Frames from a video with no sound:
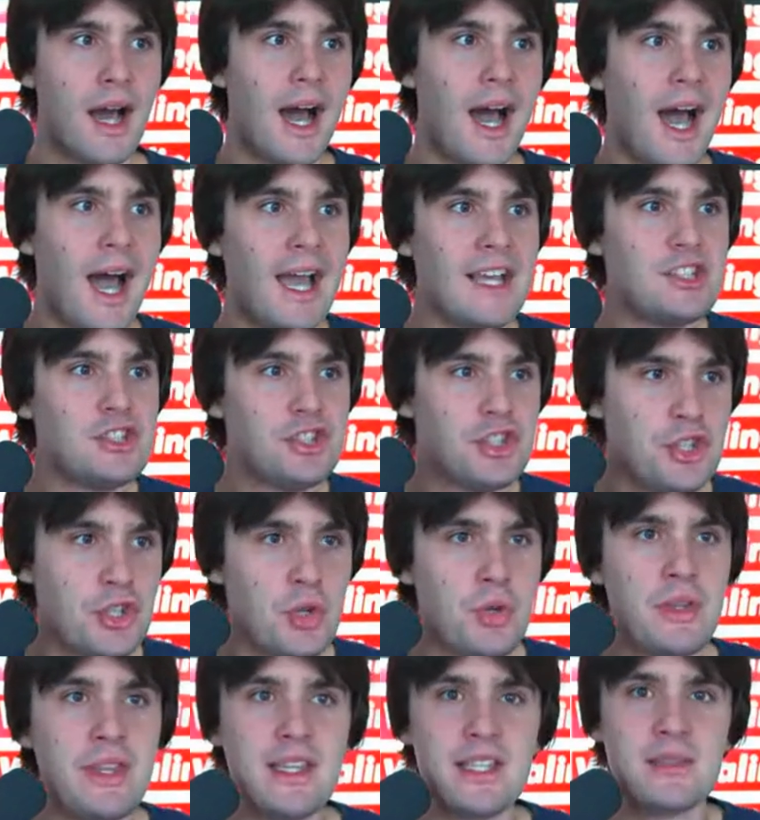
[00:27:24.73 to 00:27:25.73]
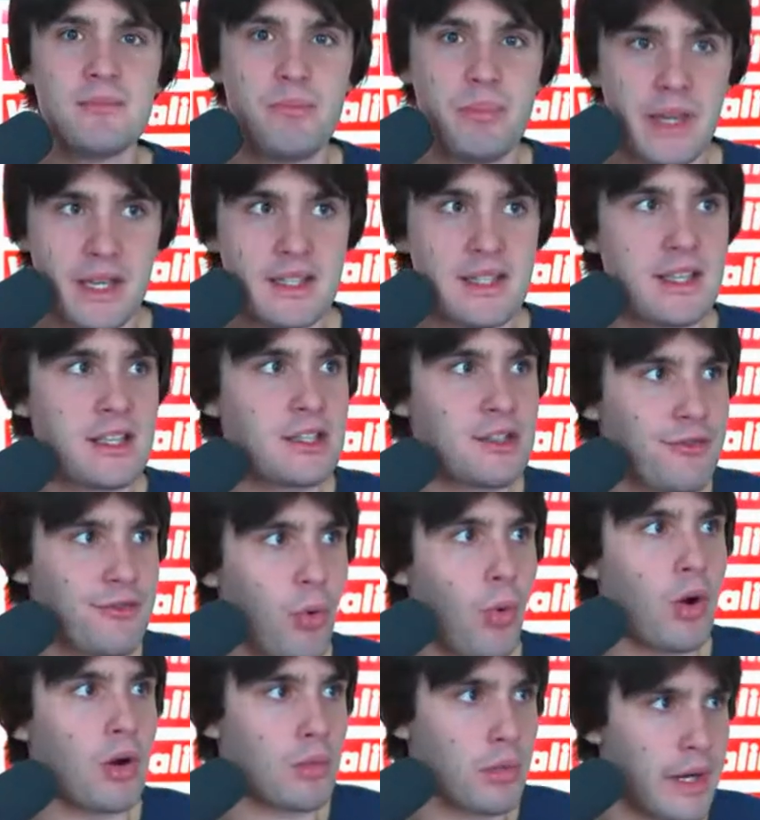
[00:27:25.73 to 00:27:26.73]
I do this business
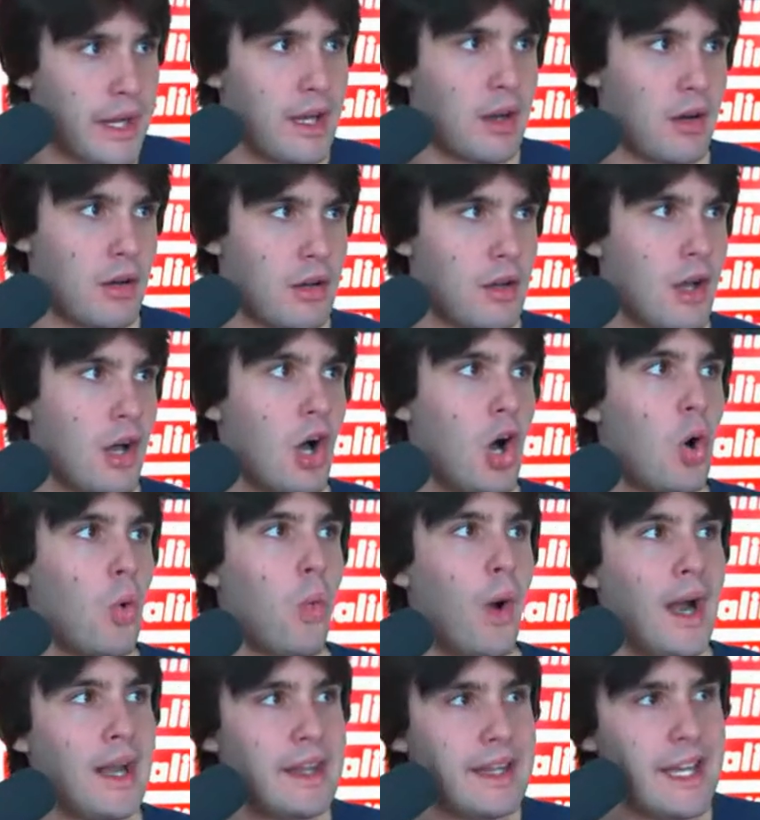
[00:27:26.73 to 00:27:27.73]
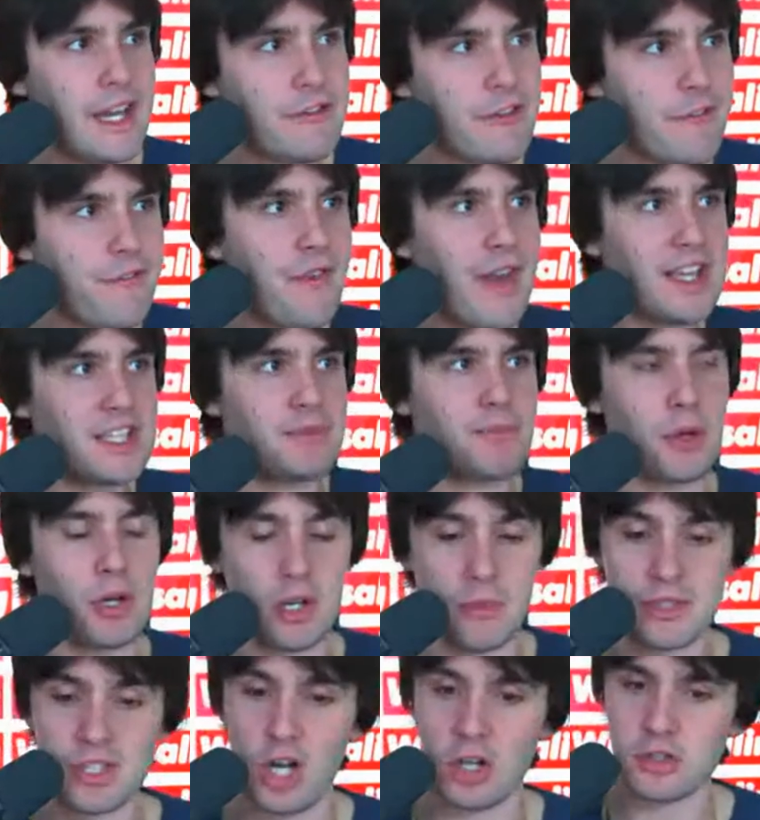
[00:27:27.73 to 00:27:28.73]
for real. Why do you think I have a Facebook
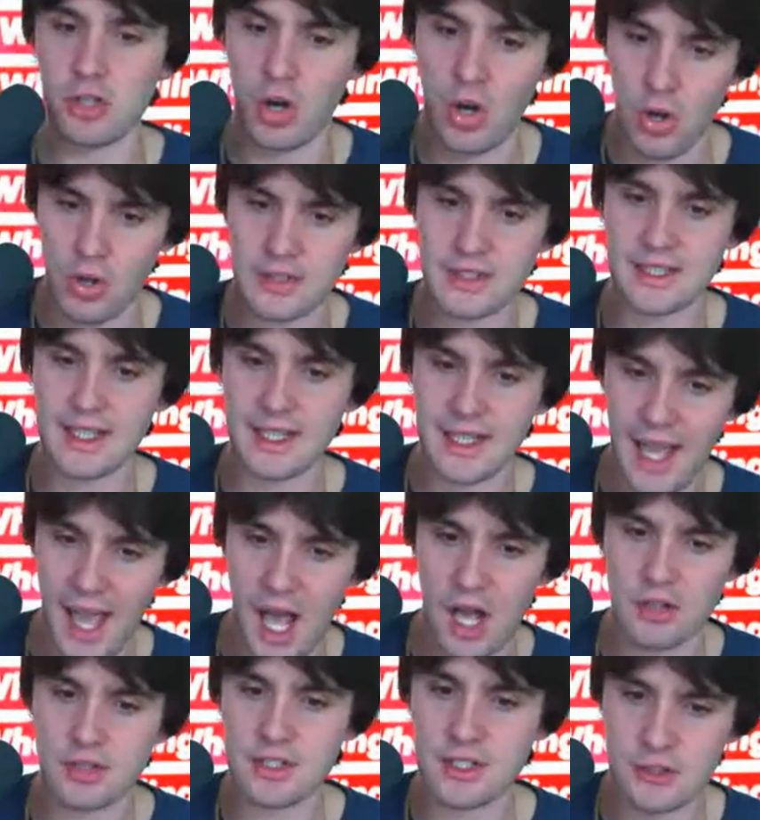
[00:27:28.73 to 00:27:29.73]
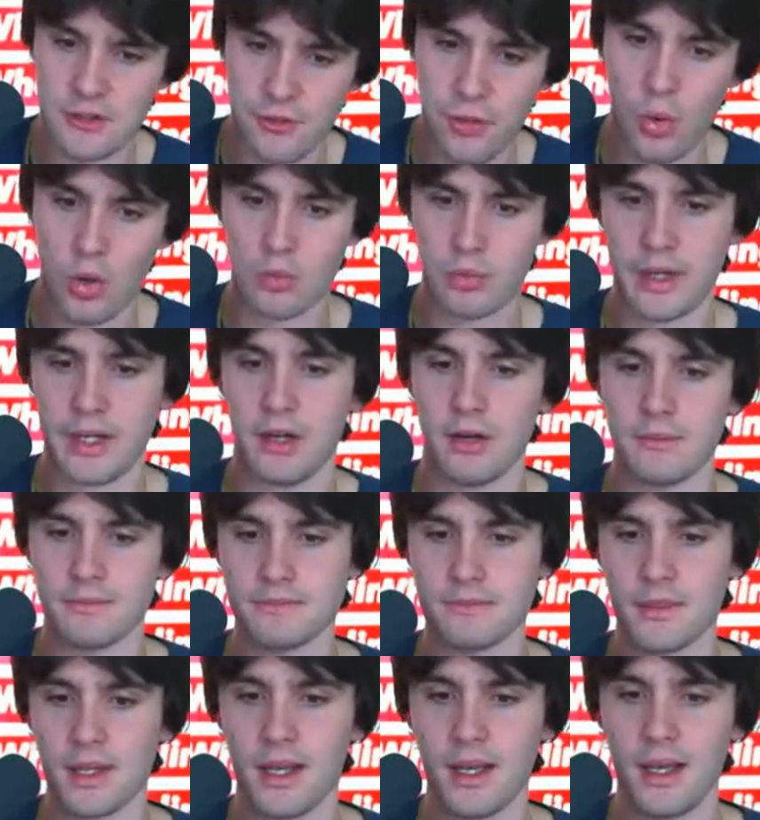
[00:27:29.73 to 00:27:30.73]
group? It's called Wholesaling Houses for Real.
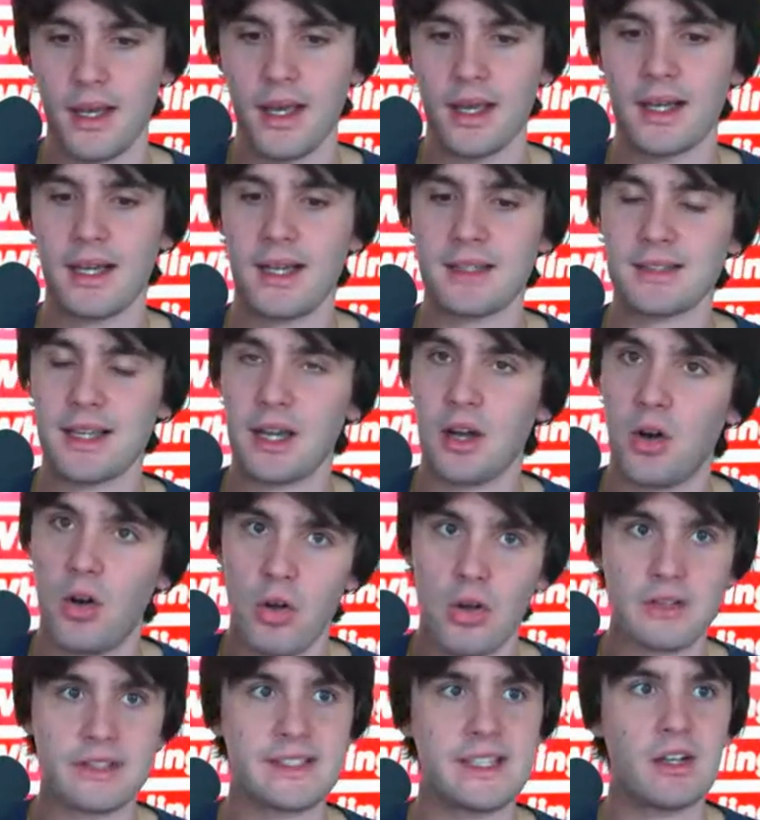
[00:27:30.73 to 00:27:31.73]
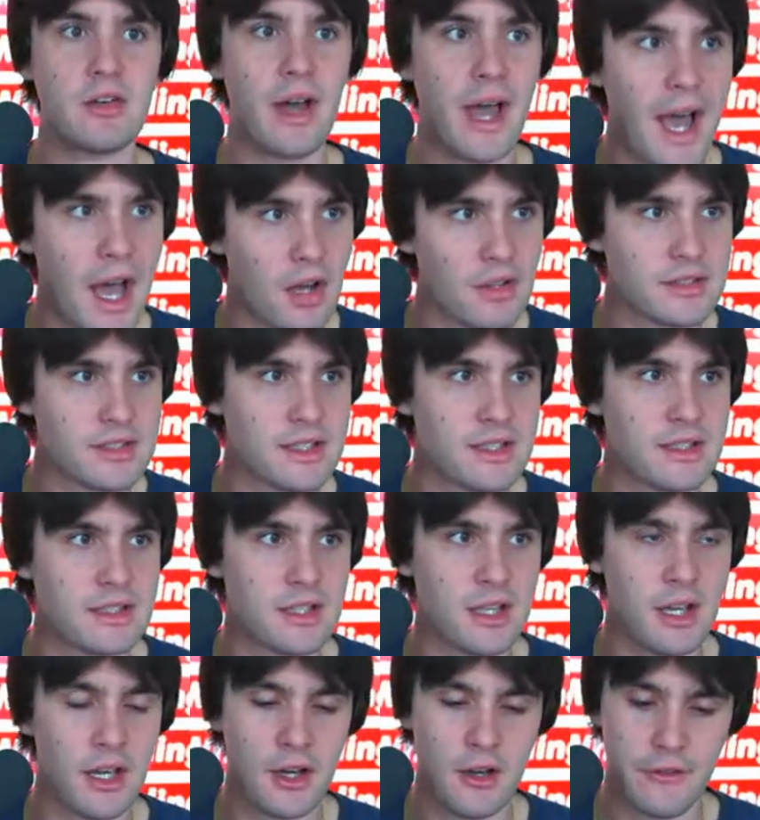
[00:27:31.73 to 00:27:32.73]
Because I wholesale houses
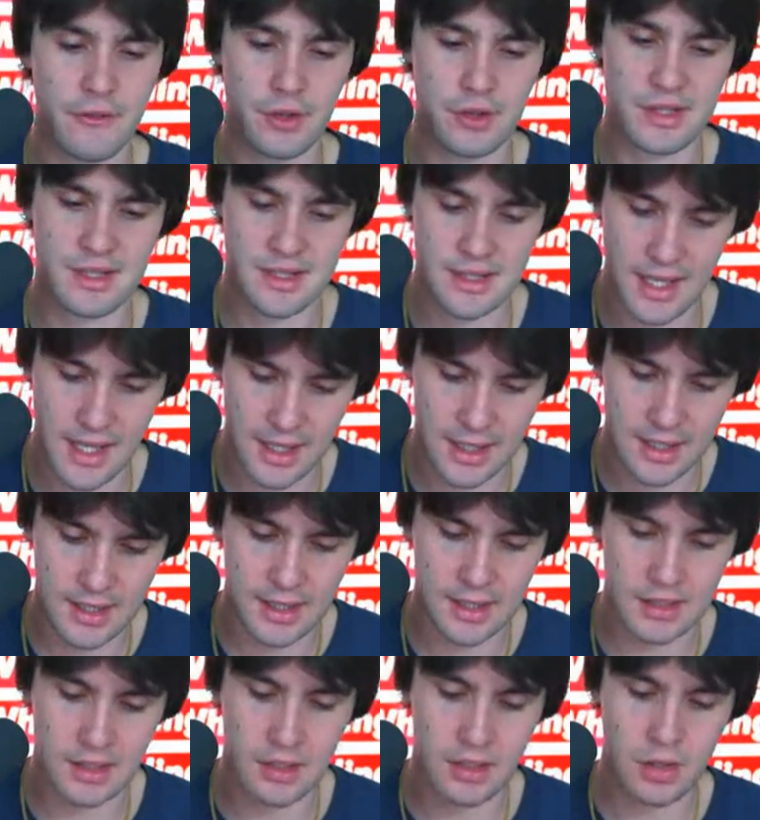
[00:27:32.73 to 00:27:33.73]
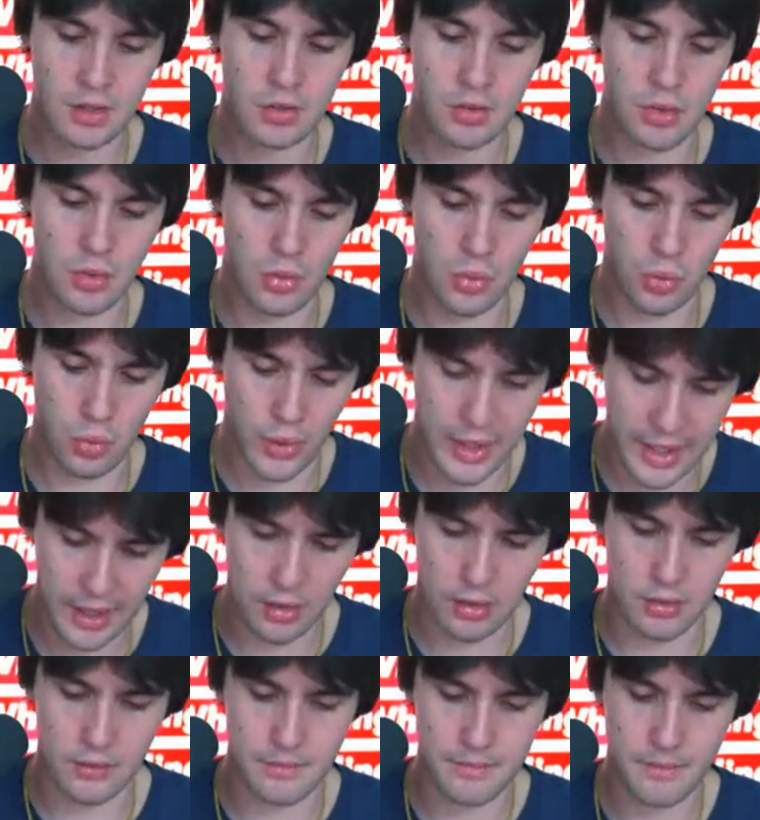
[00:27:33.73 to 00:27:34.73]
for stinking
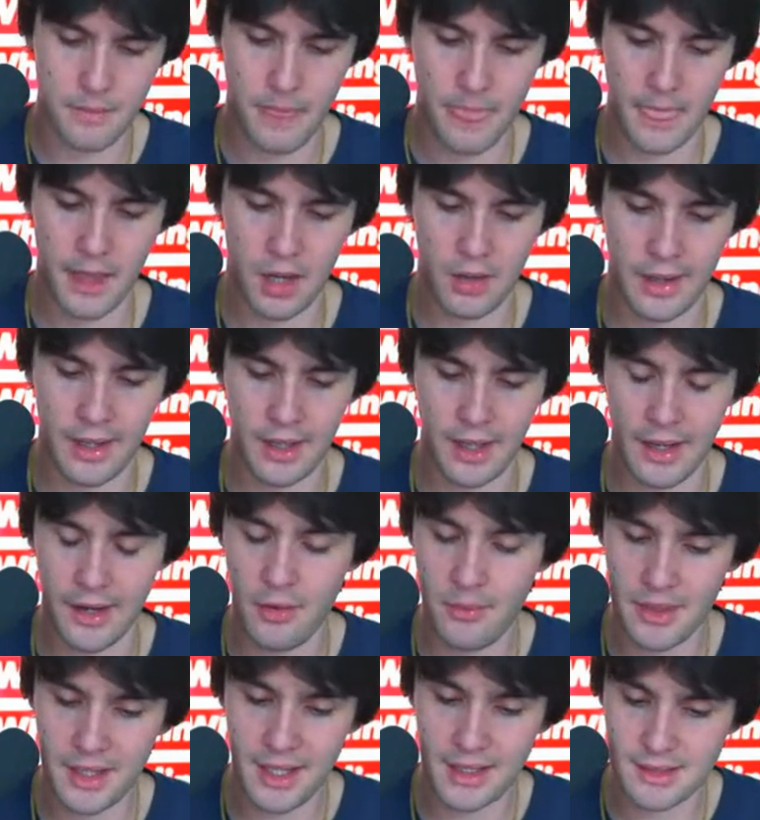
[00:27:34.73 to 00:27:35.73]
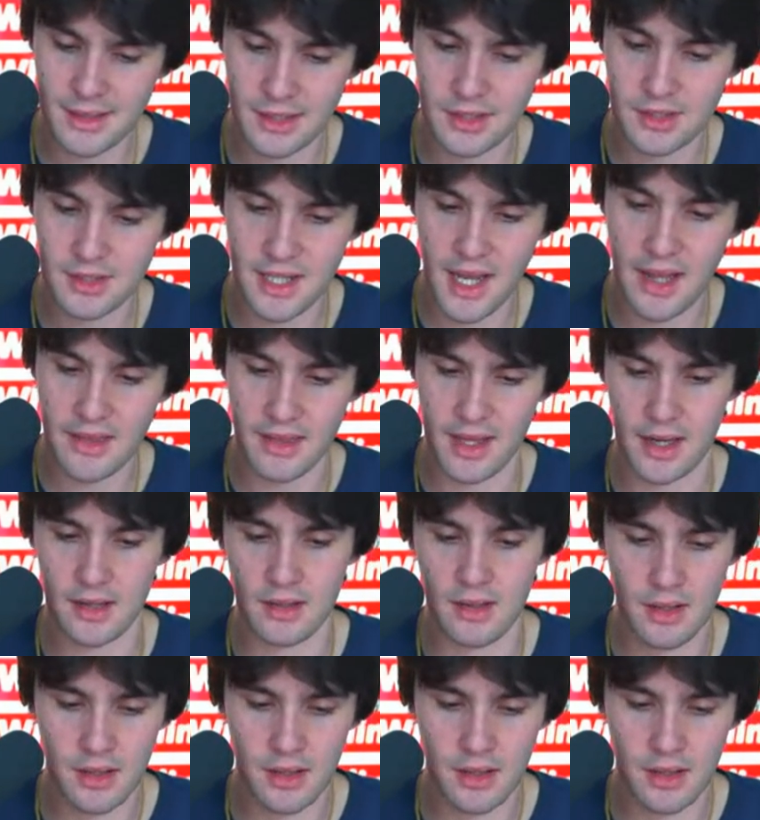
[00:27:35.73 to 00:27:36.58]
real. All right. I hope you guys understand that.